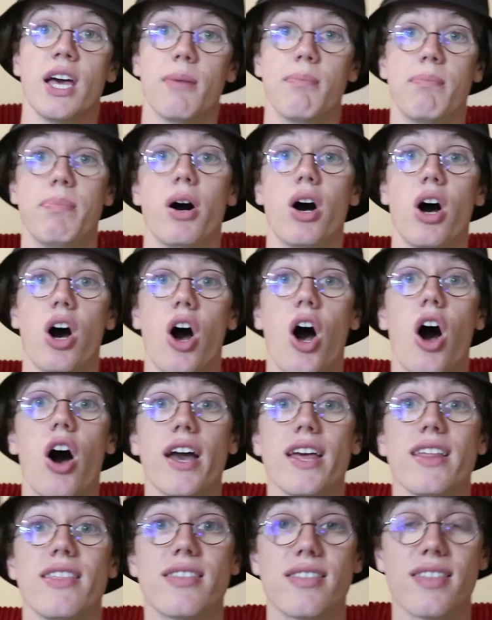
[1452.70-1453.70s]
But
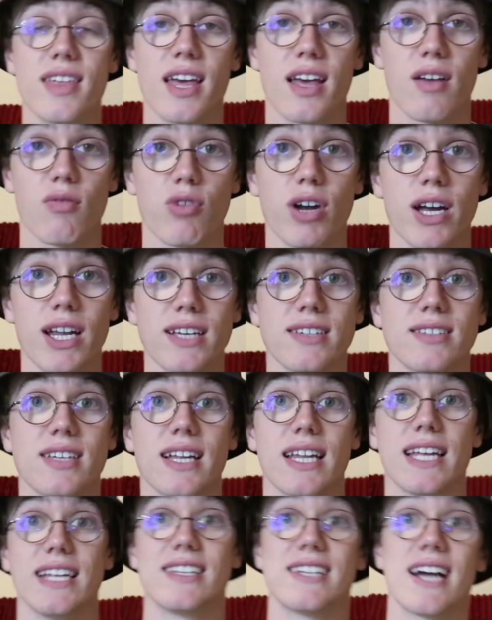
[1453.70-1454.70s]
I think,
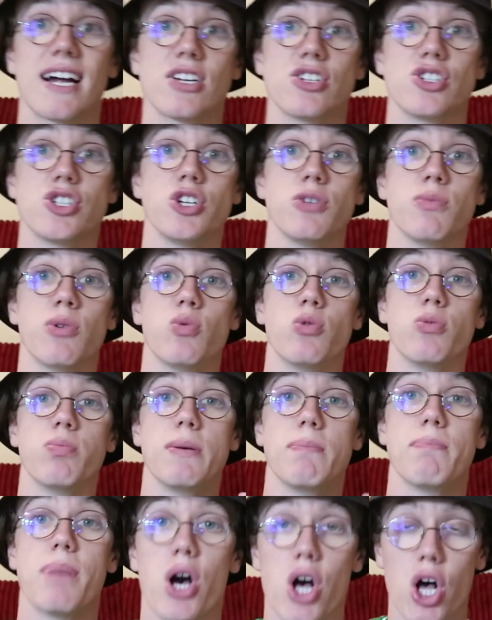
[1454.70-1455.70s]
realistically, Danjuma would
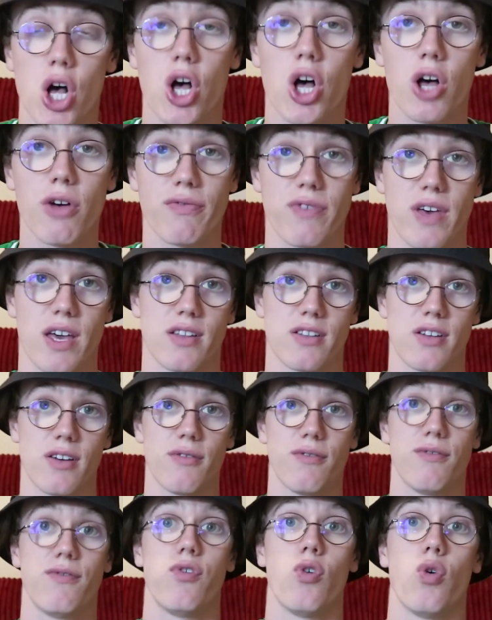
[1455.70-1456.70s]
be perfect
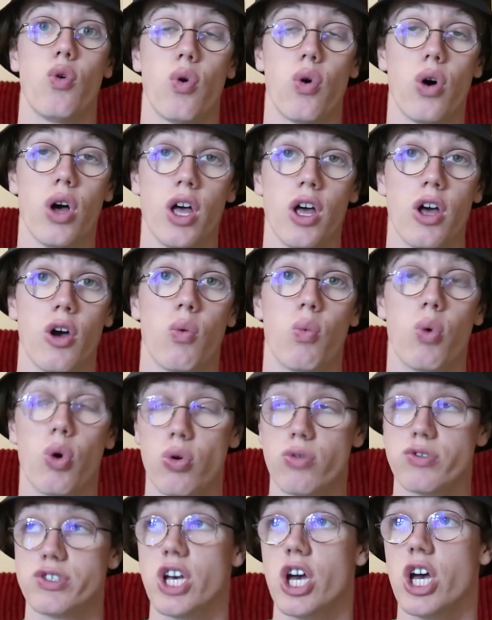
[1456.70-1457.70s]
for
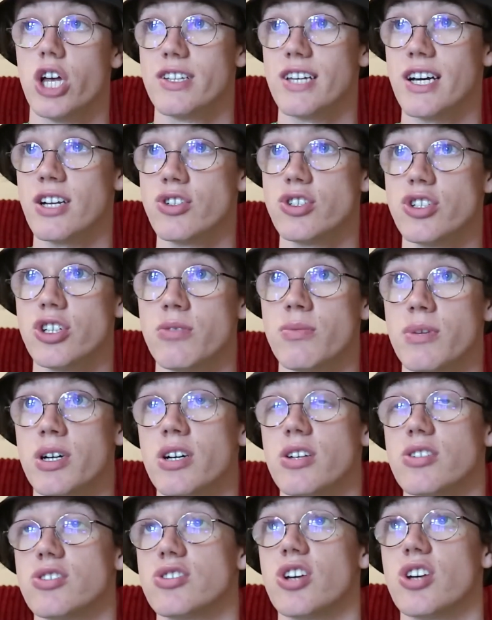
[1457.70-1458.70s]
Wolves.
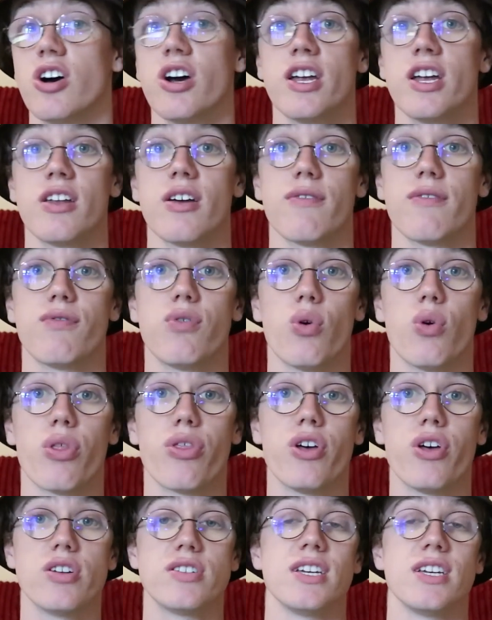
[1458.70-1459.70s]
Danjuma signed for
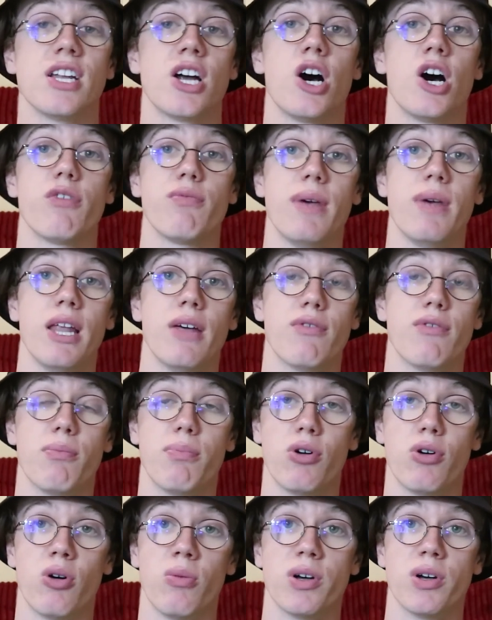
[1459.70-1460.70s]
13.5 million for
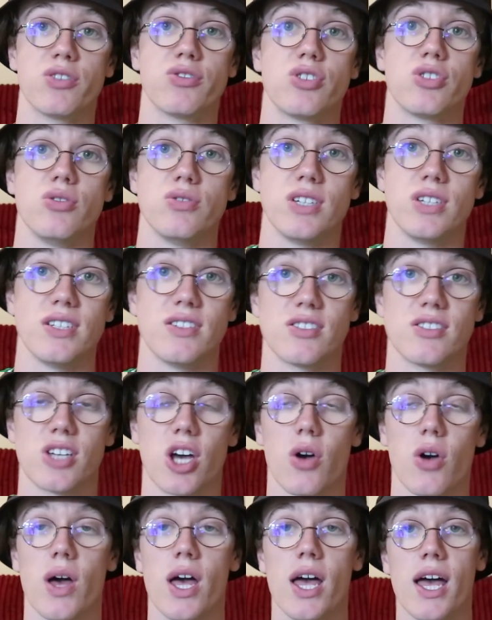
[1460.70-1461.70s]
Bournemouth 2 seasons
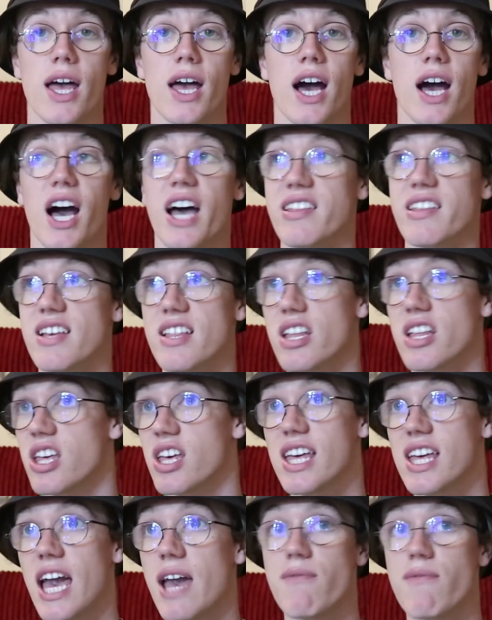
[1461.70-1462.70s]
ago. I think they
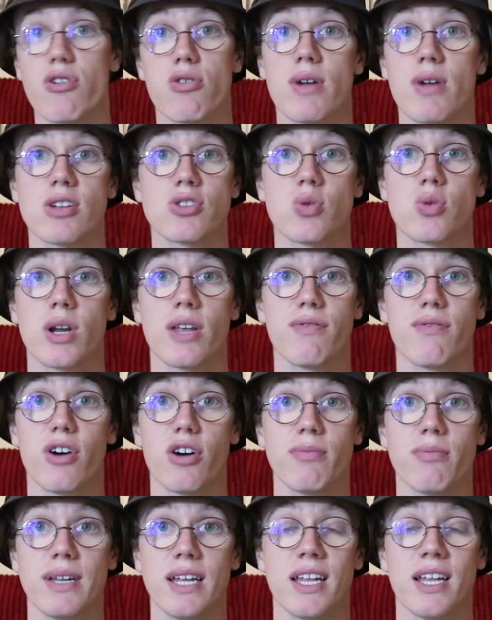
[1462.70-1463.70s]
could get him for around
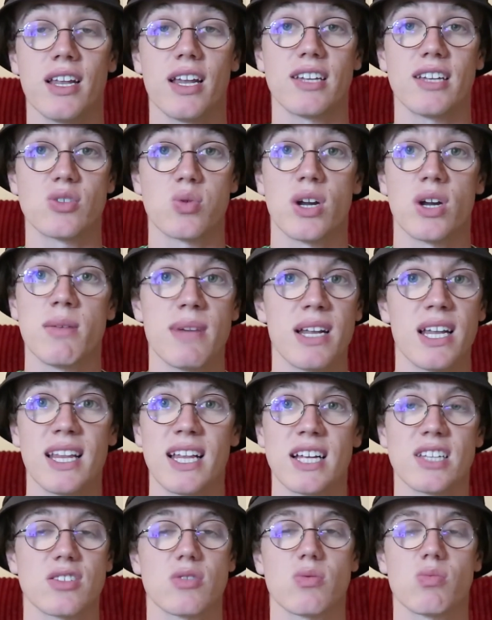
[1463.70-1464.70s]
25 million, 20 million.
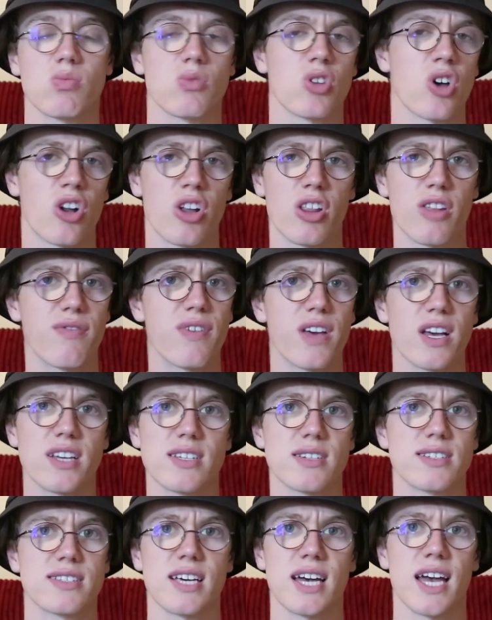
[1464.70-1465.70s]
That's kind of the figures
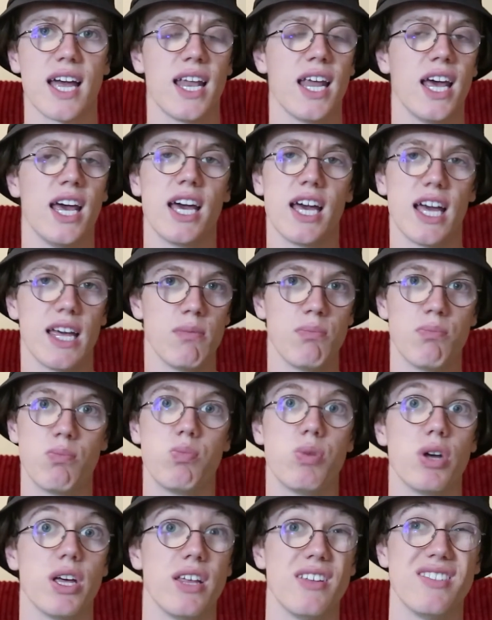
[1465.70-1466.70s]
they're saying.
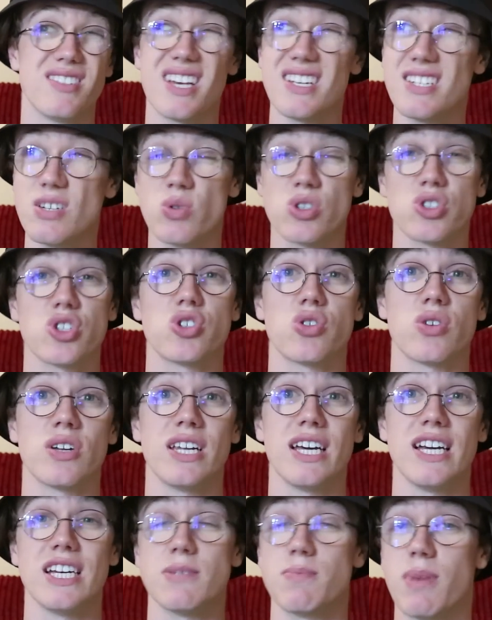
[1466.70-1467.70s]
He says he wants to join
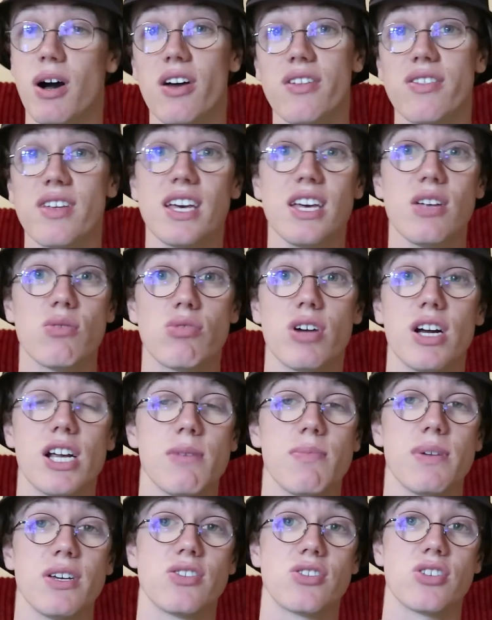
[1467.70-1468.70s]
Leeds, but I think he'd really
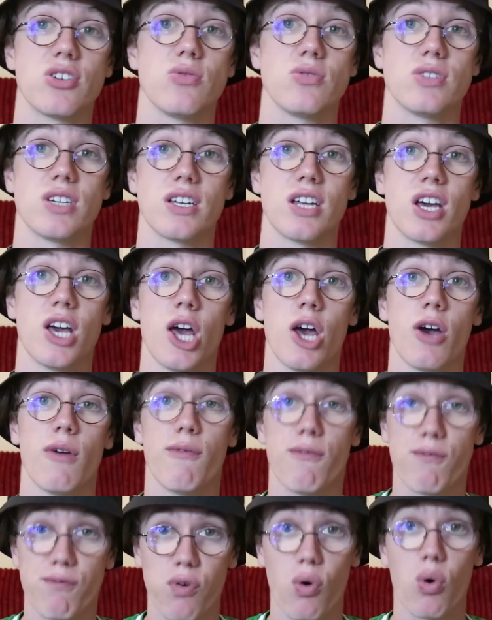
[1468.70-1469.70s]
be suited
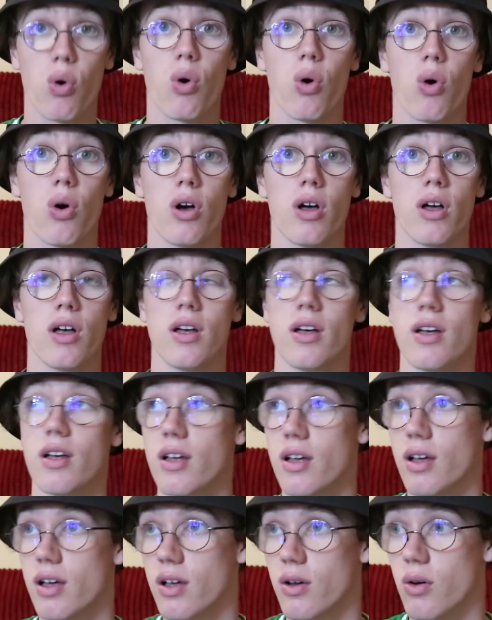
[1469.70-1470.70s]
for
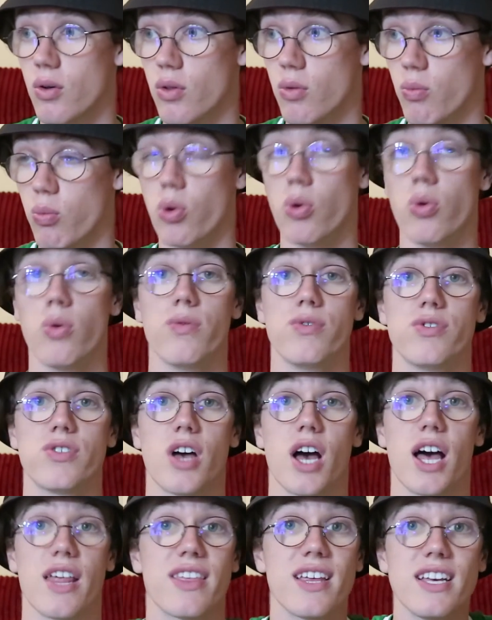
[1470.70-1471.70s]
Wolves.
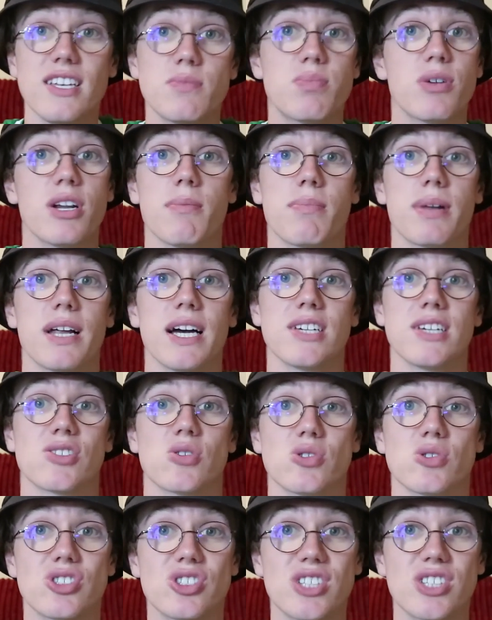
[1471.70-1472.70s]
I think he's a brilliant player.
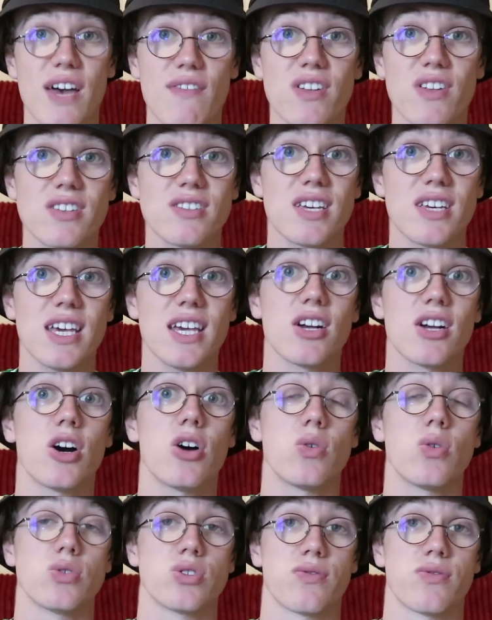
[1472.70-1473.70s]
Scored 17
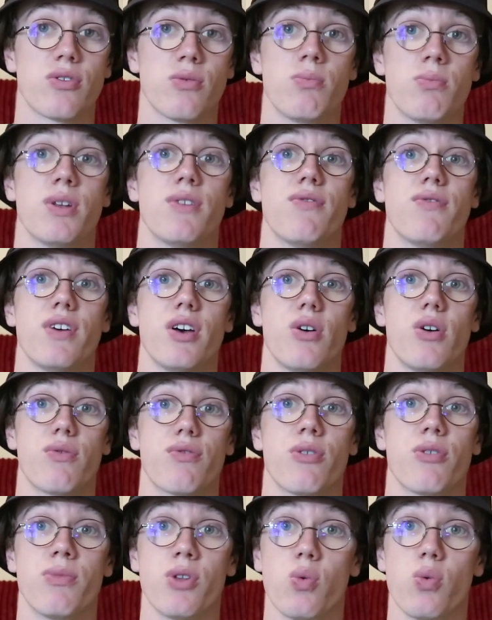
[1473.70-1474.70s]
goals from midfield,
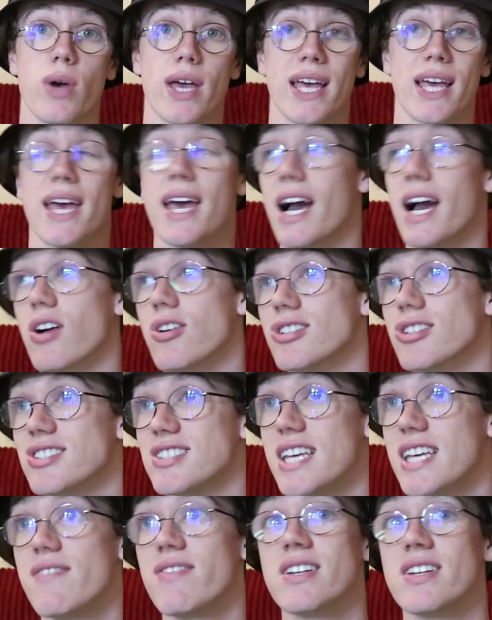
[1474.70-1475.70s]
from the wing, and got
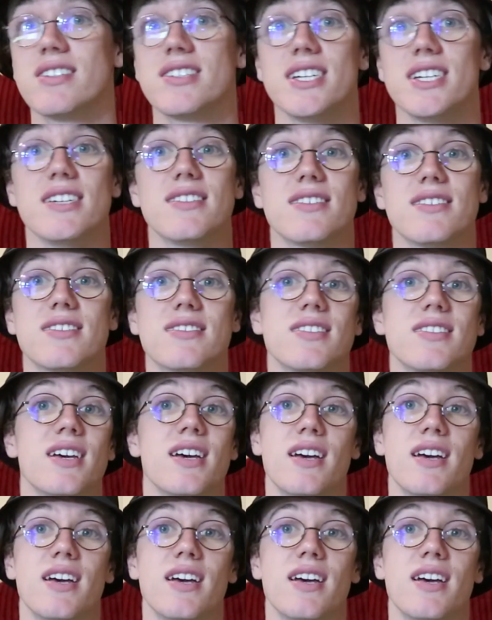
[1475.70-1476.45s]
7 assists.